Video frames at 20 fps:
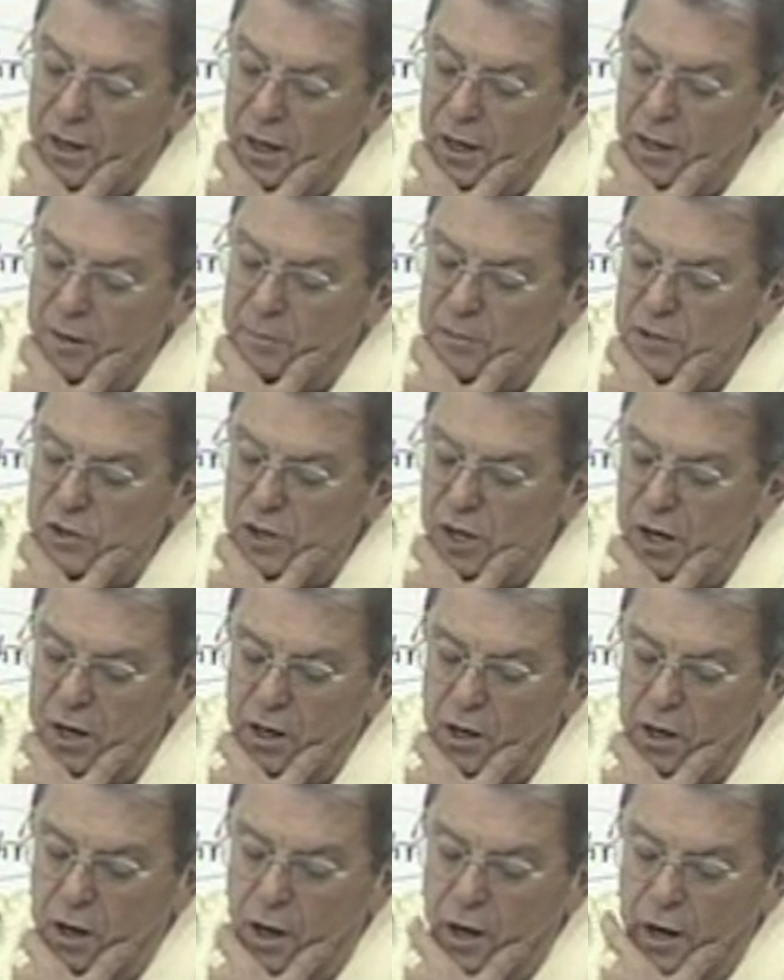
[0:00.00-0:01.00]
In the
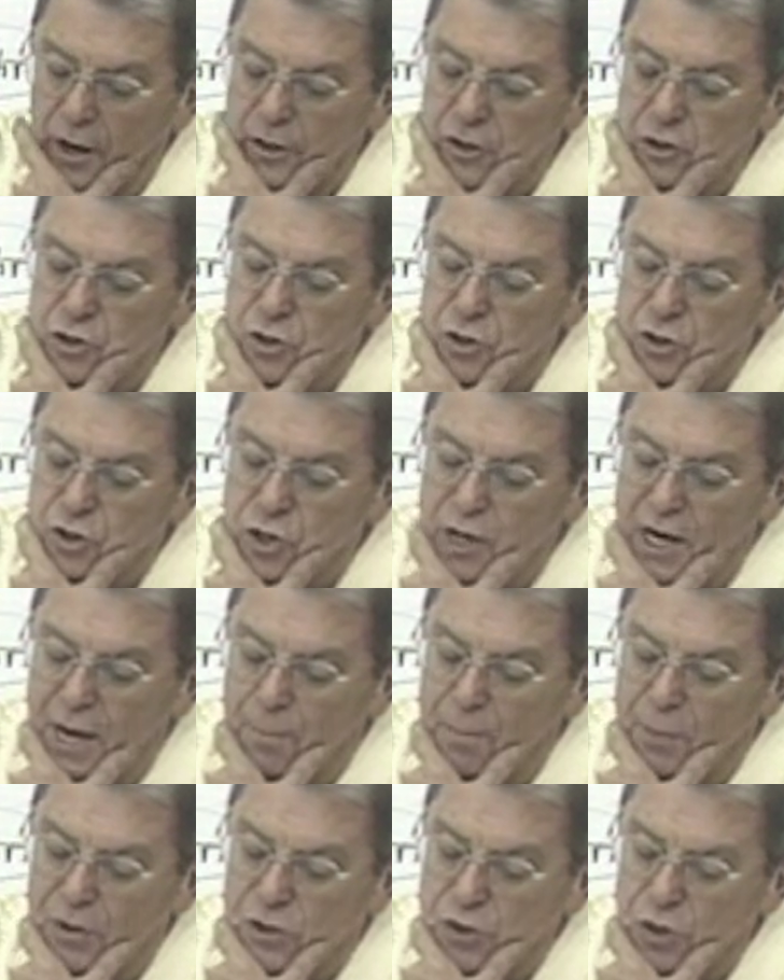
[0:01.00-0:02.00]
Masonic Lodge, the
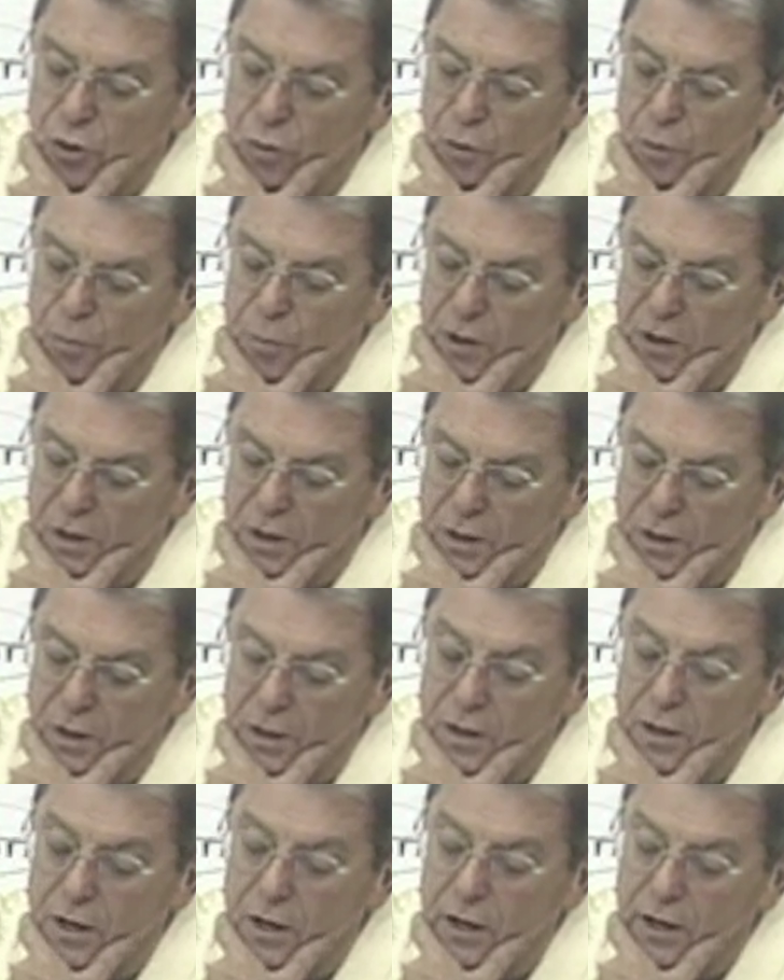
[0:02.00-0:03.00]
chaplains are
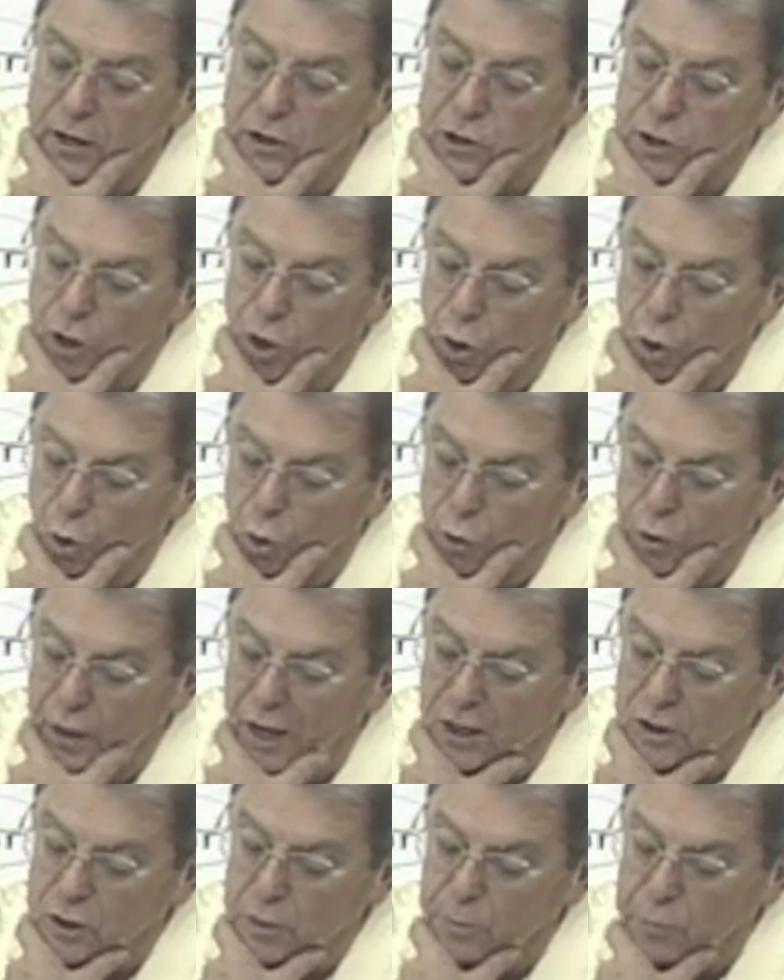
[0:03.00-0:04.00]
repeatedly told
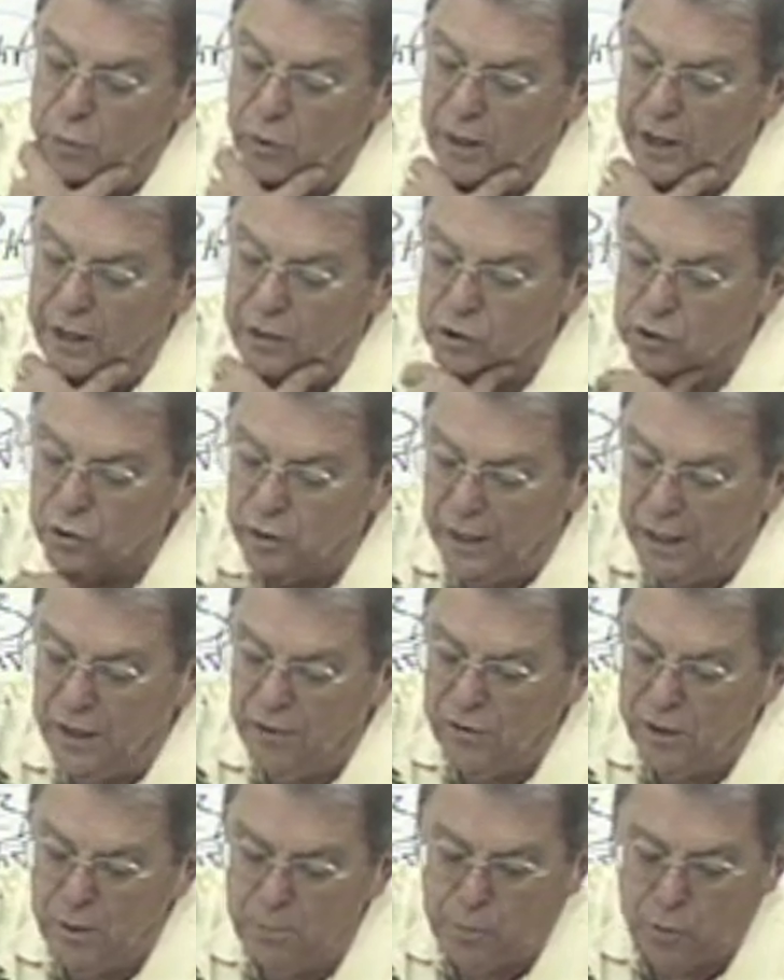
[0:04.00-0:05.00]
not to pray to
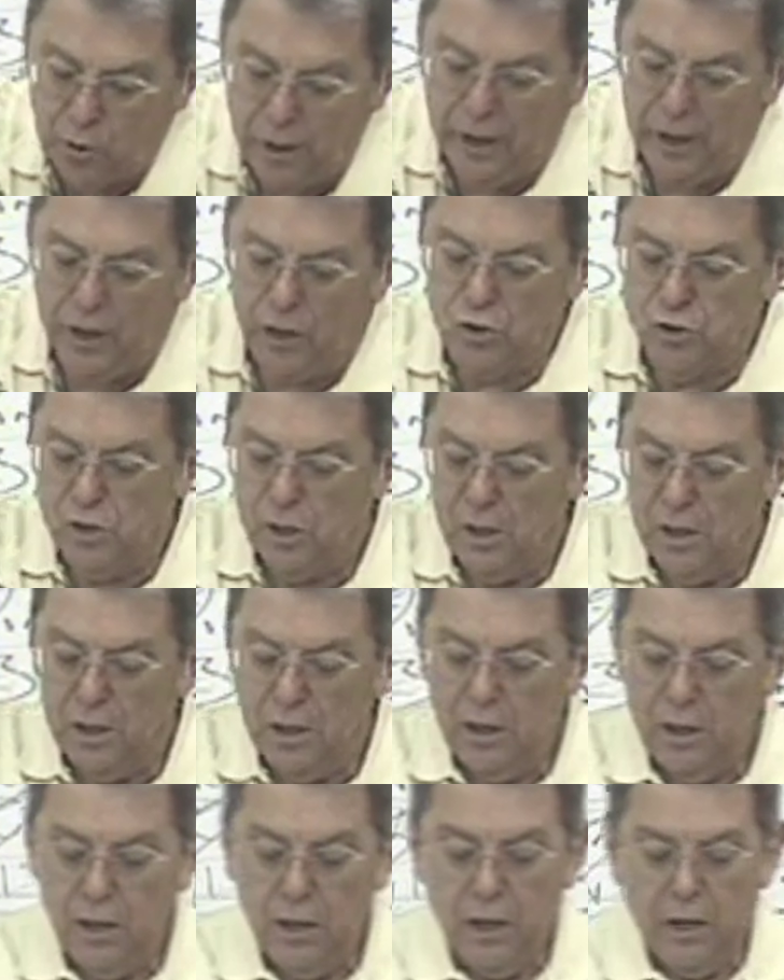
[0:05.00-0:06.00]
end their prayers
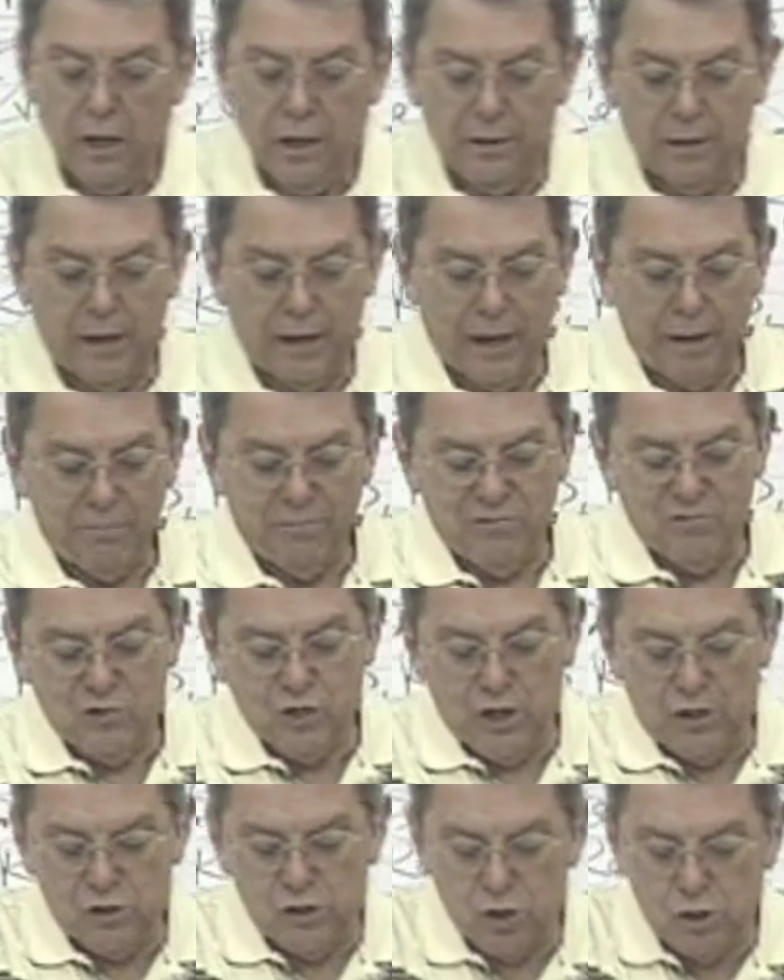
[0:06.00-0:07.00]
in the name of
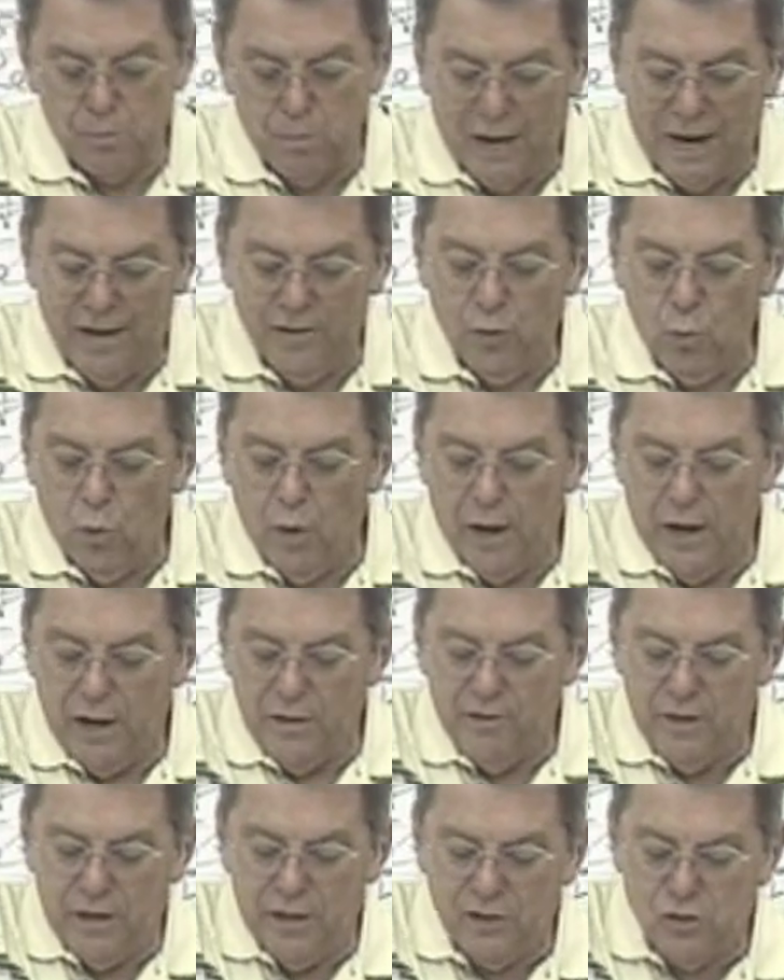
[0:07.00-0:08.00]
Jesus. By the way,
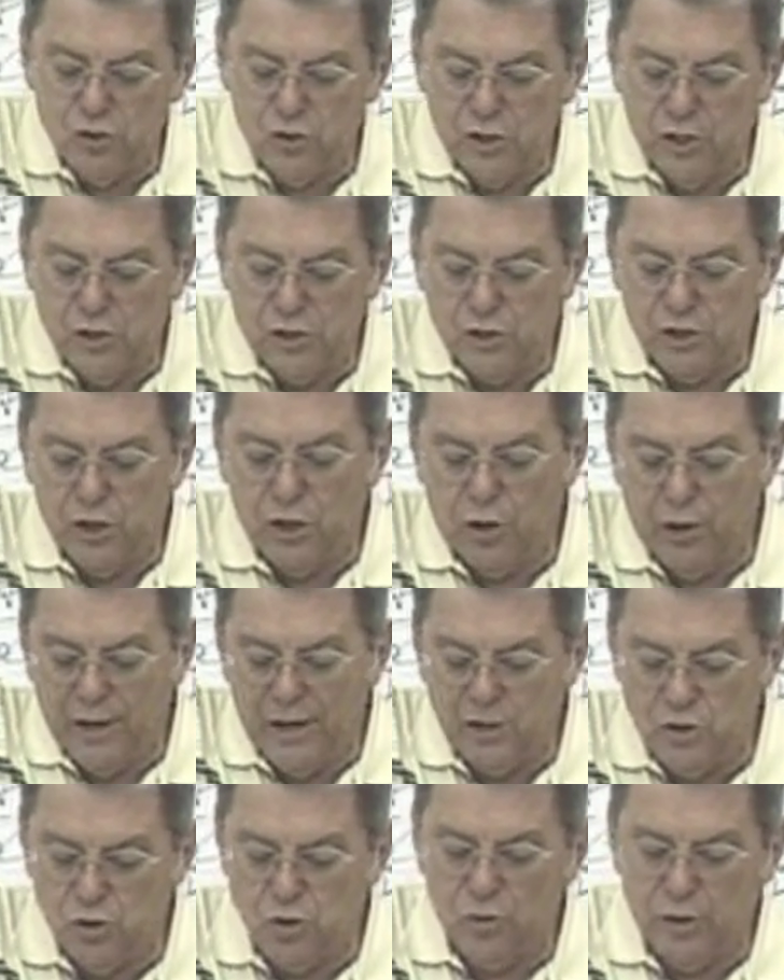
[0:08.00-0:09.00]
the NCC, or
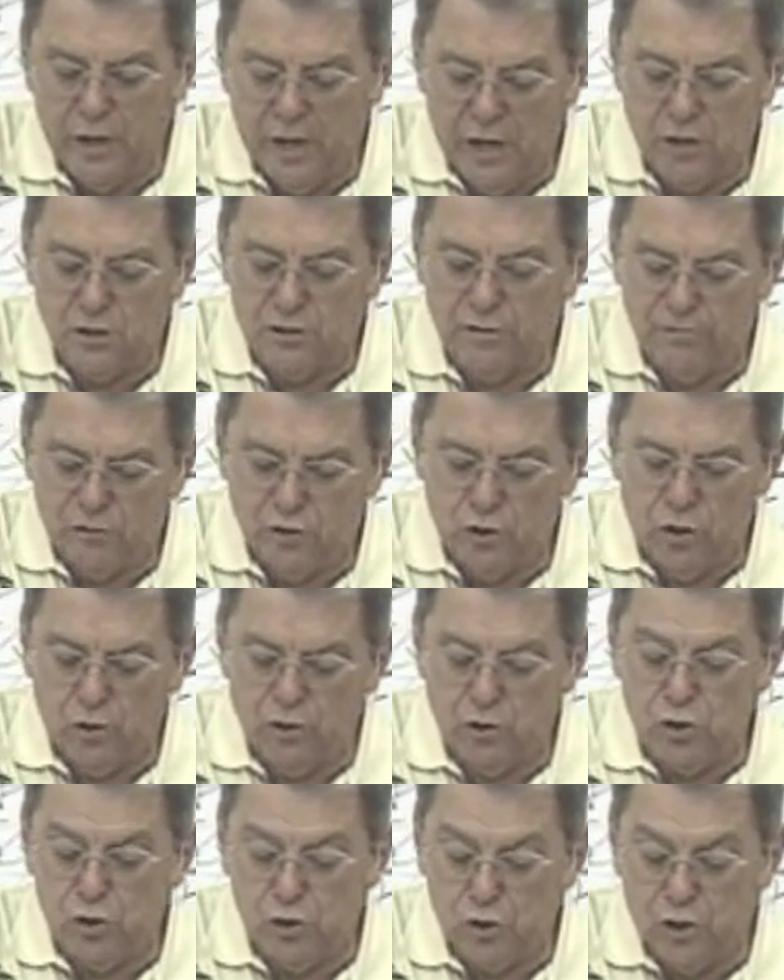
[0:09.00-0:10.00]
National Council of
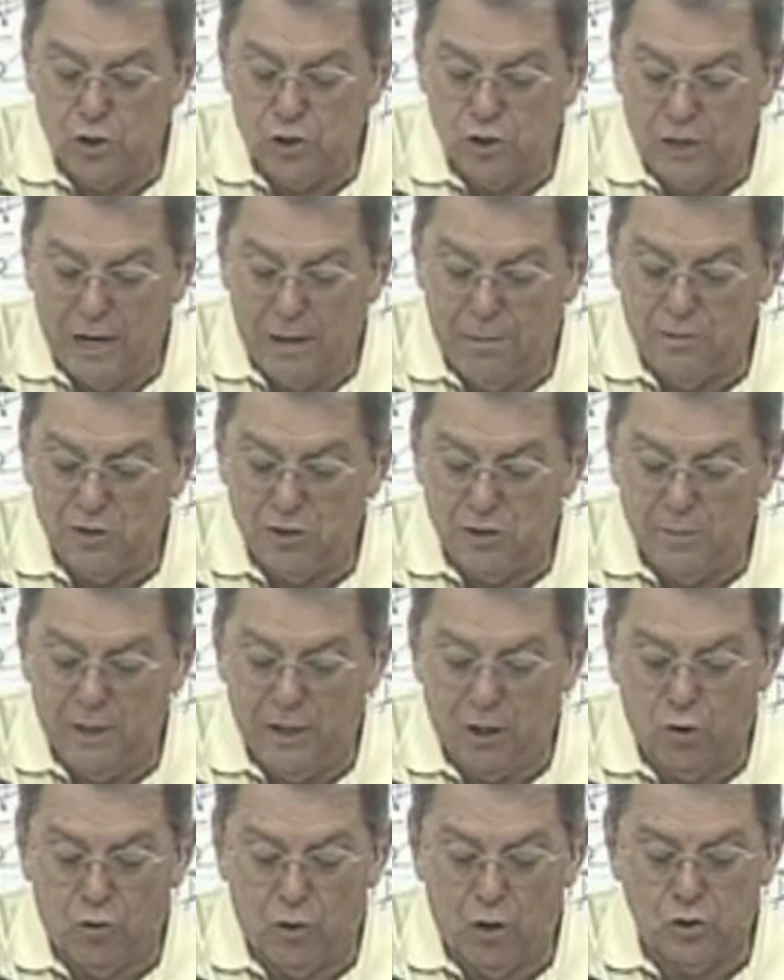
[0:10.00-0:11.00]
Churches, just happens to be
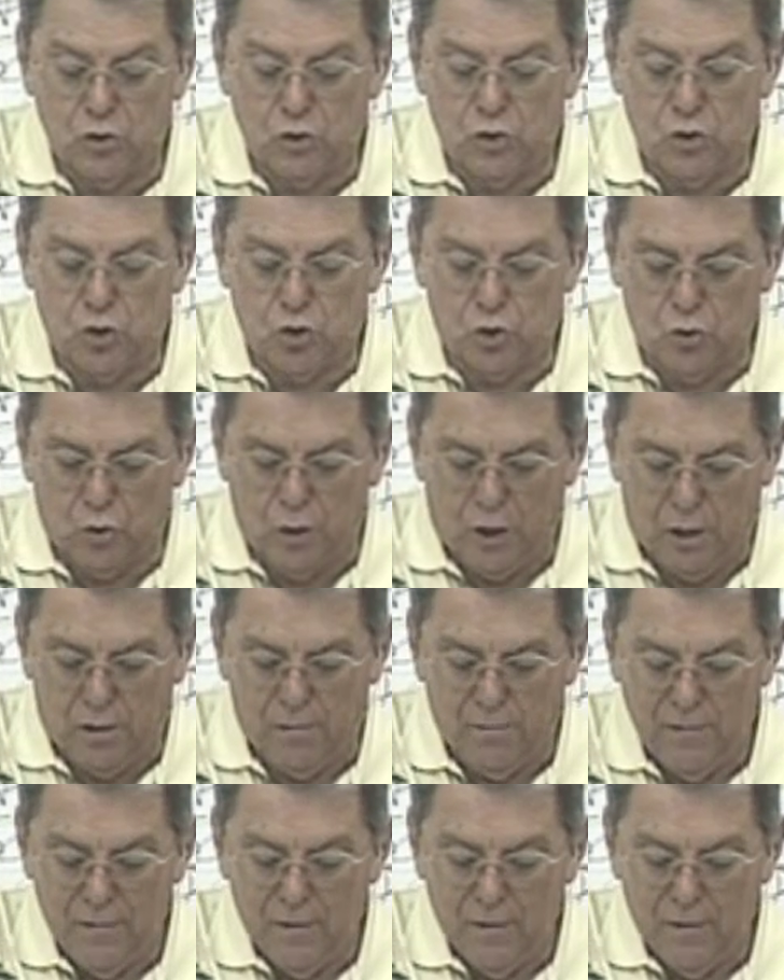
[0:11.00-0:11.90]
across the street